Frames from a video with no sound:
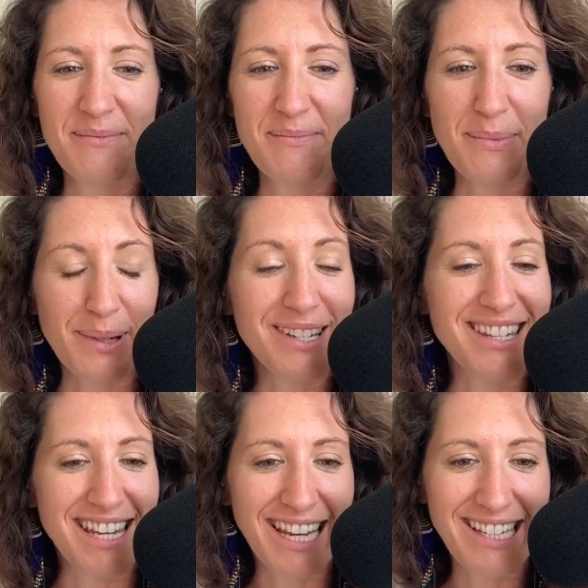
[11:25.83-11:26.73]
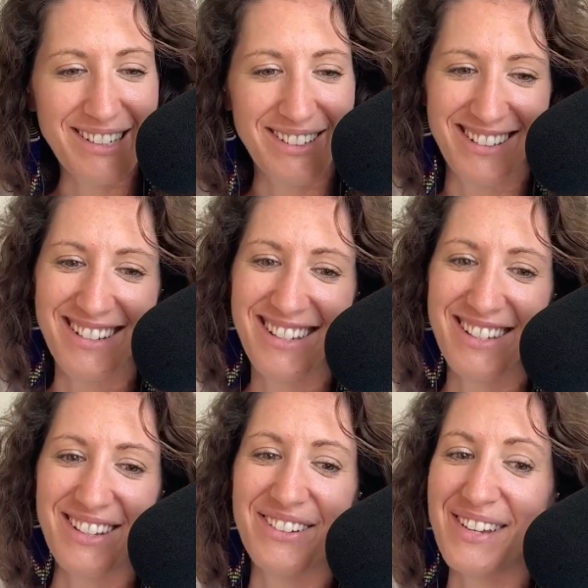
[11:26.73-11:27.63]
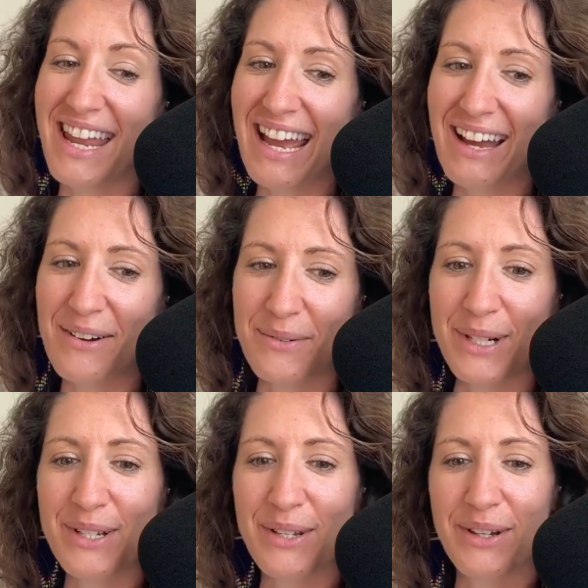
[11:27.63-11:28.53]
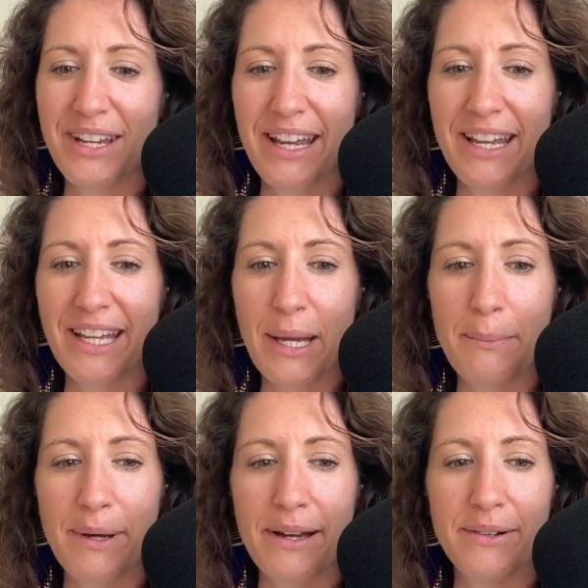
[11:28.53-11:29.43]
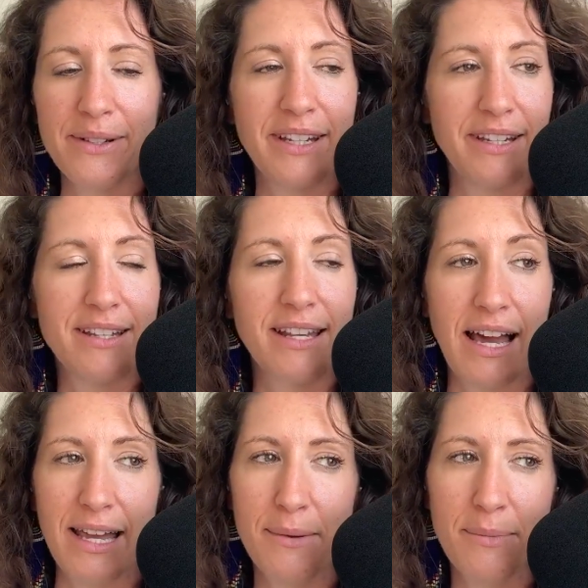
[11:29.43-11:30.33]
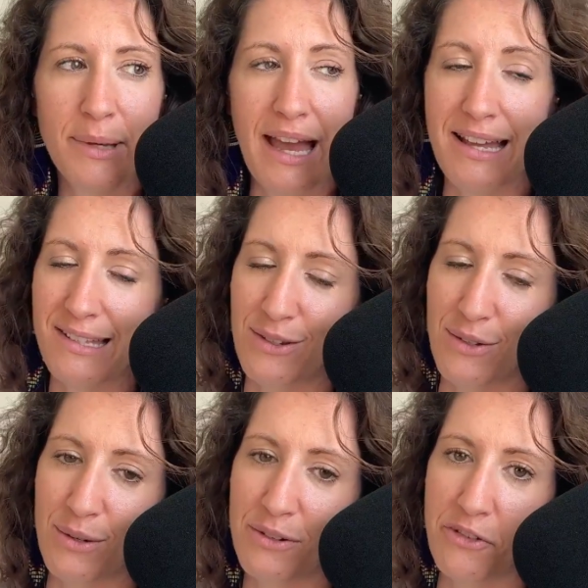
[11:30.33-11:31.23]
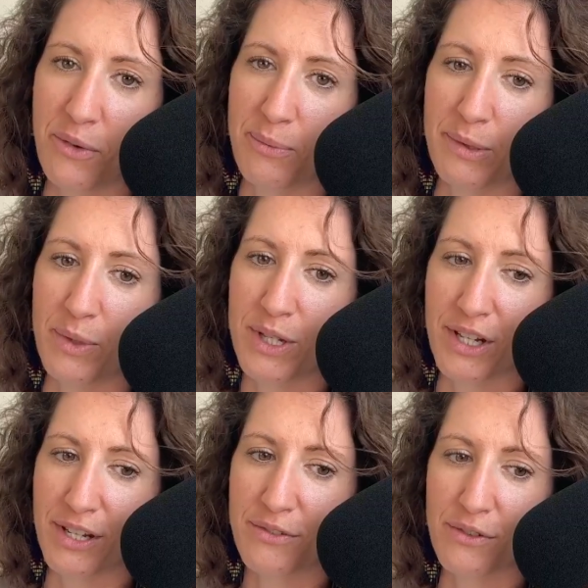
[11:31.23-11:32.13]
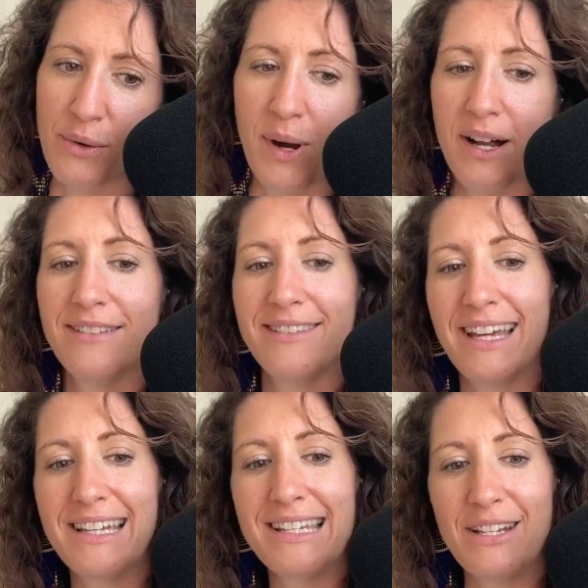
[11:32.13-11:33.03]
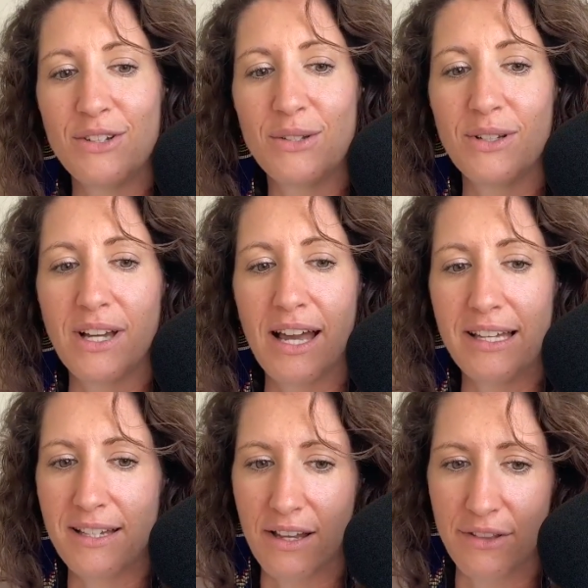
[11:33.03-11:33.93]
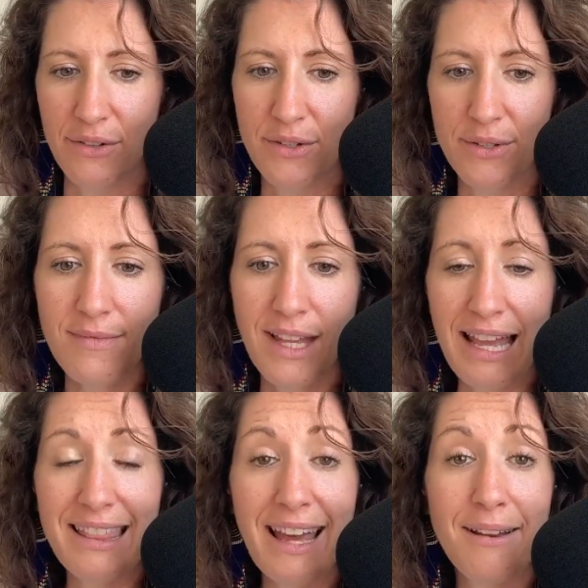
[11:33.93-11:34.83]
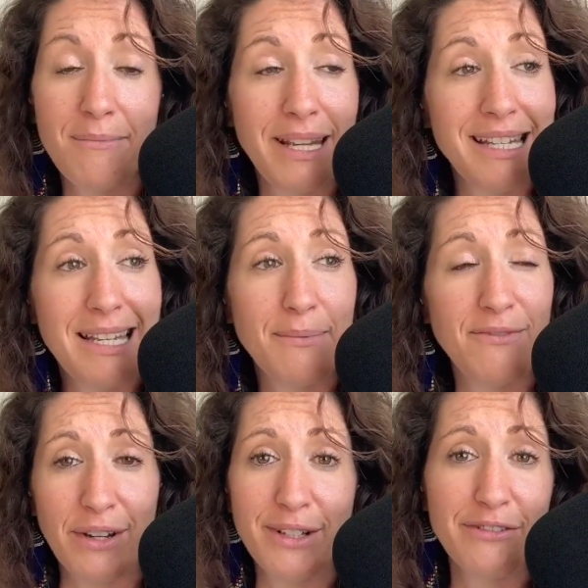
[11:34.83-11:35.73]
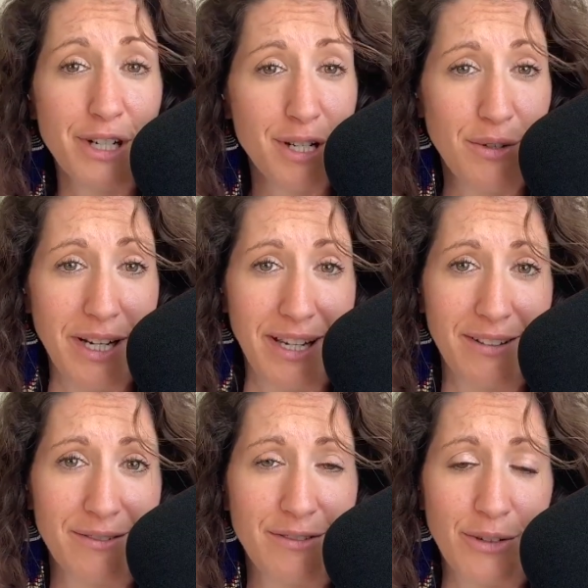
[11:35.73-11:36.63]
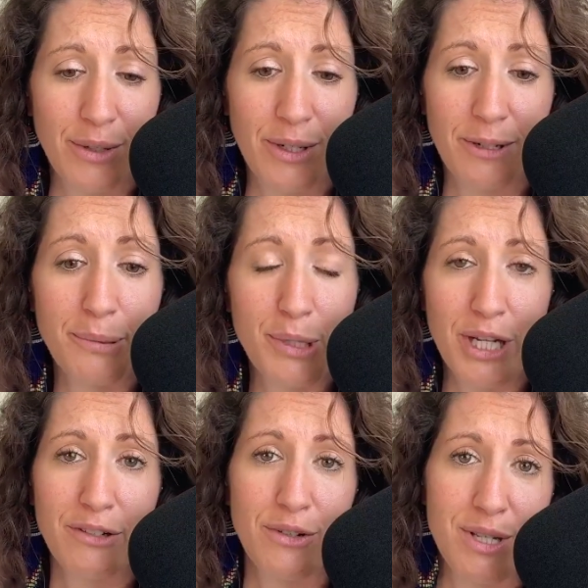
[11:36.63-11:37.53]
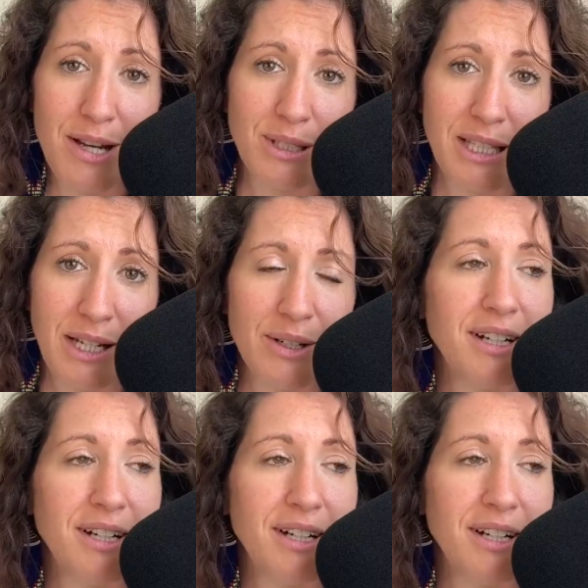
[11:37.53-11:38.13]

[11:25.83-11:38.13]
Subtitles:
Projectors. So now we're talking about a type, as you know, if you've been watching us for a while, that is here to guide others. And that may seem very frustrating for projectors out there.